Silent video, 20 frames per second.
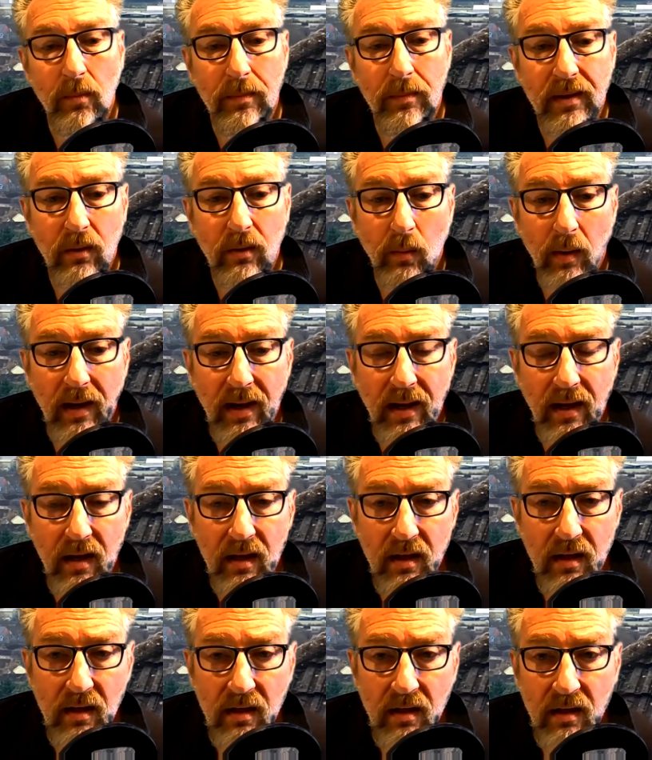be aware
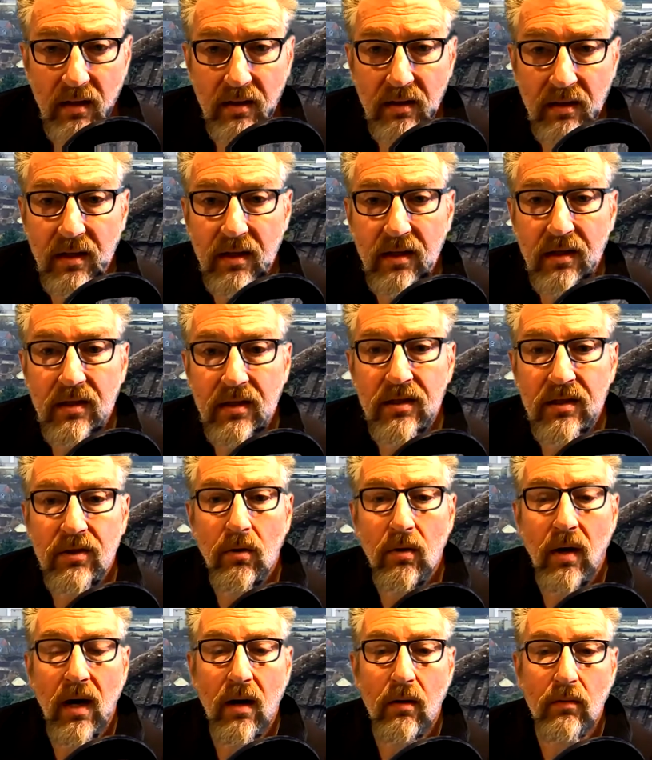that it is
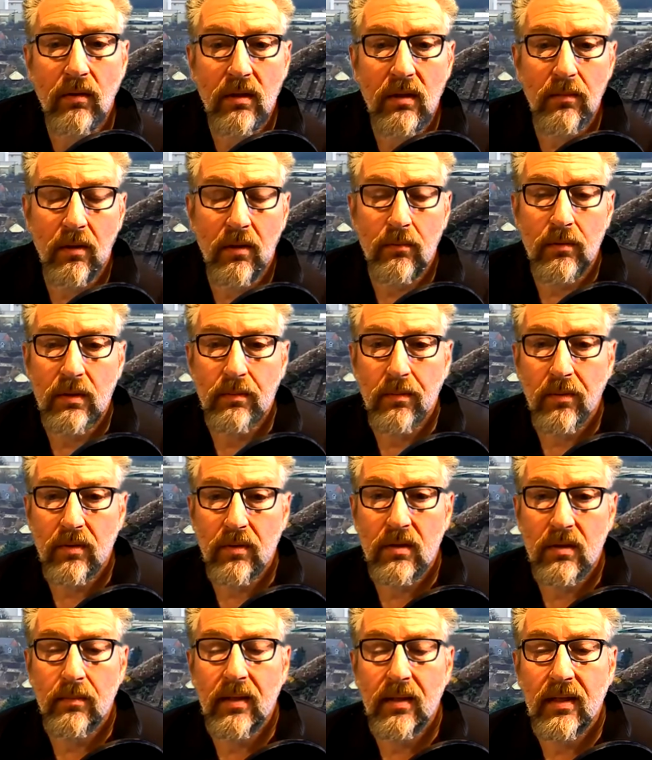your ultimate
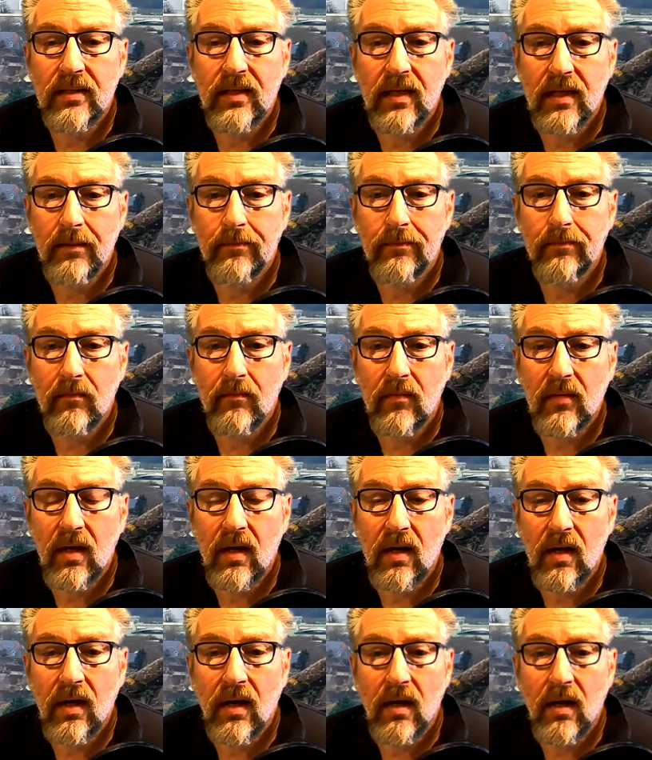responsibility
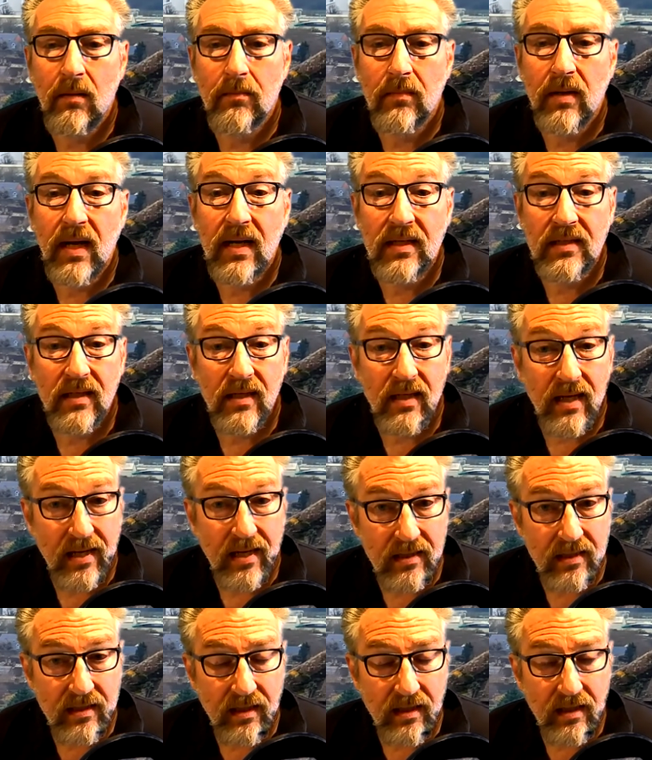as
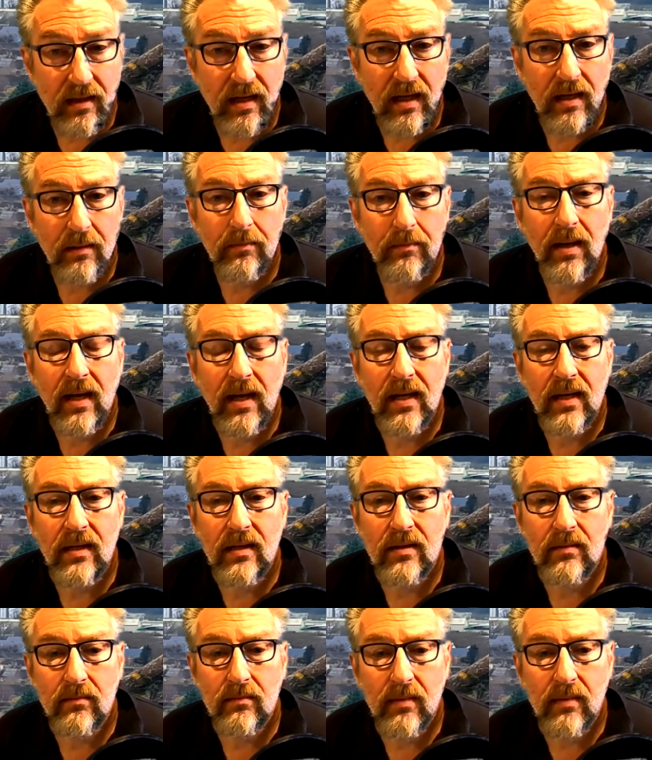elected and paid
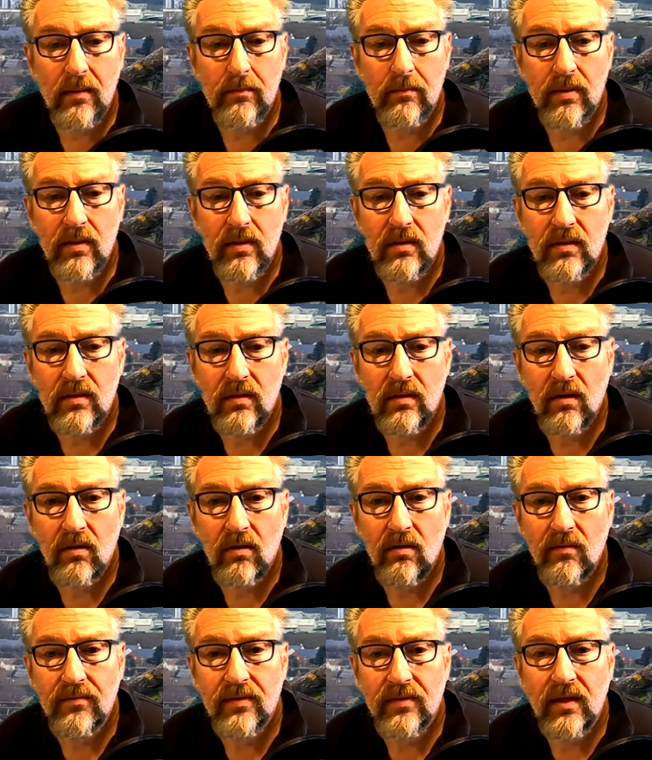members
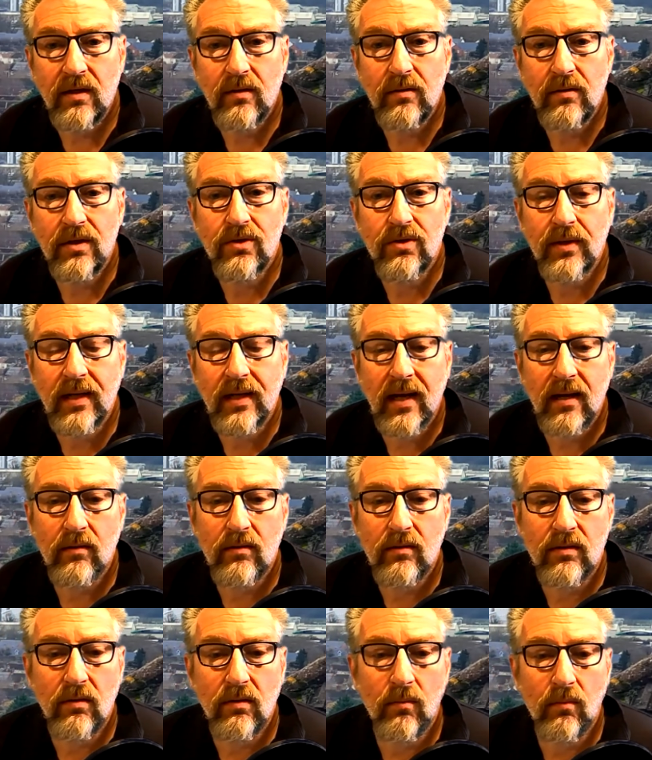of the Unitary
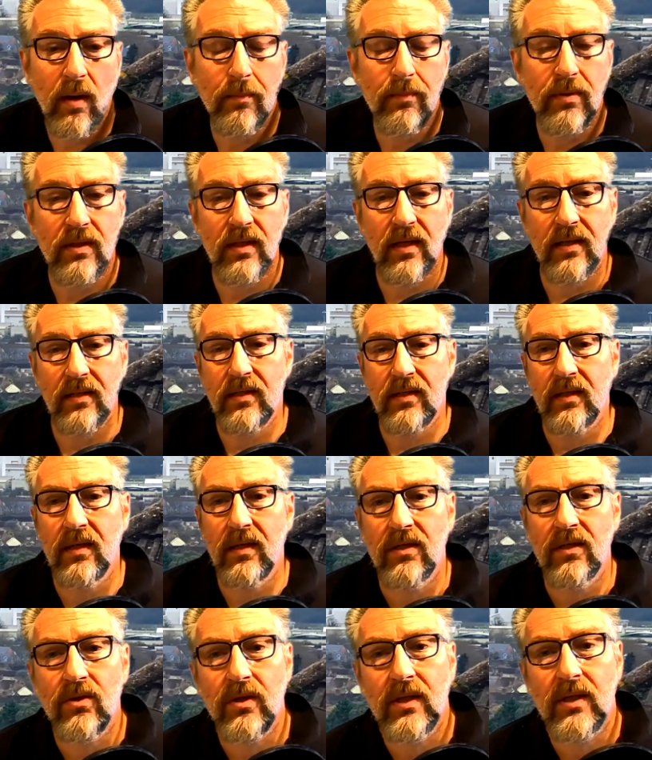Council representing the
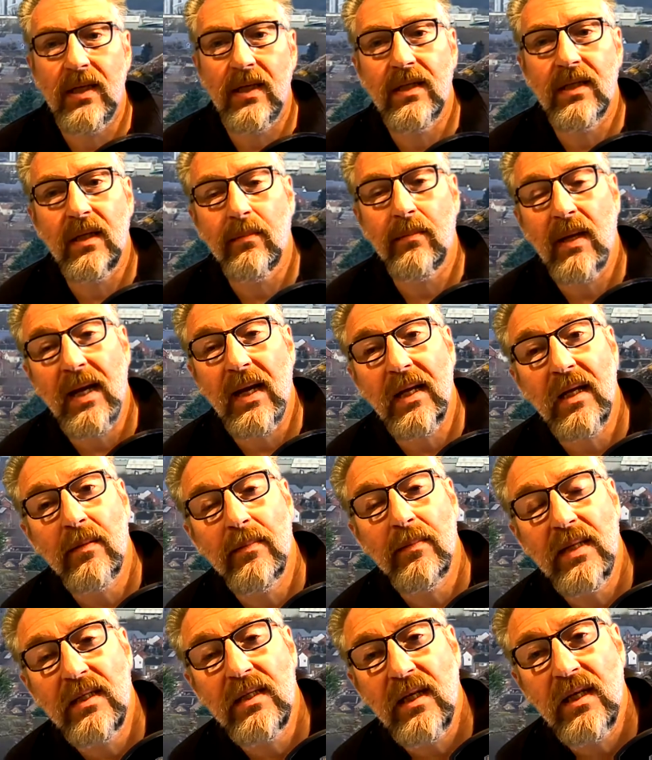Strategic Planning
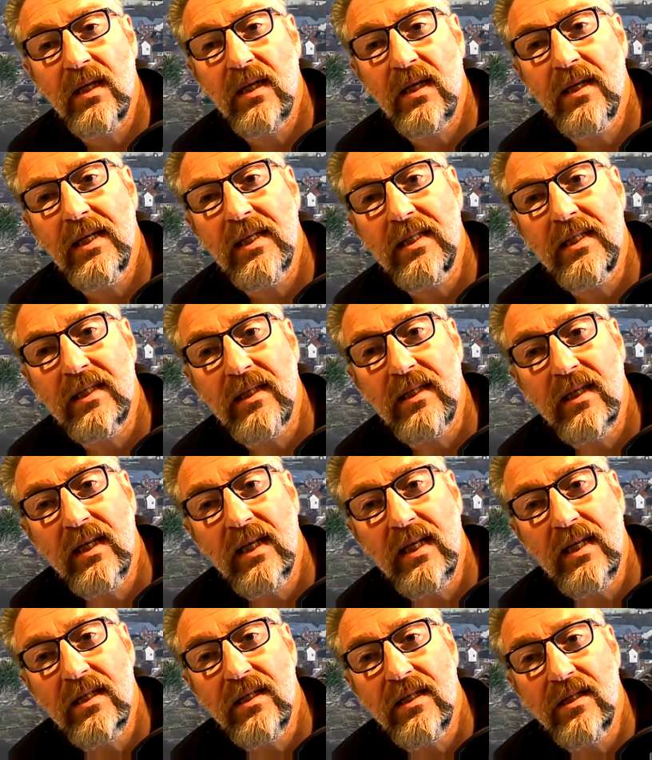Committee, and in this
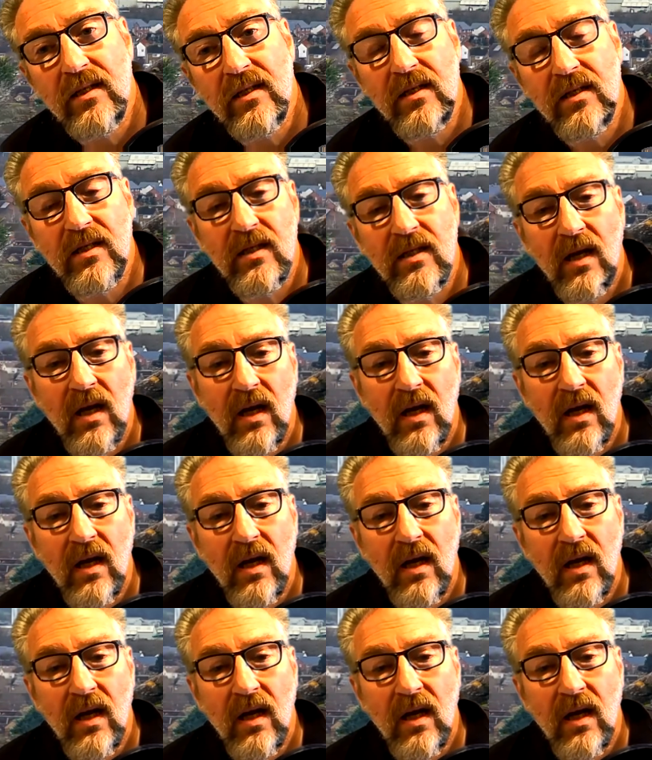instance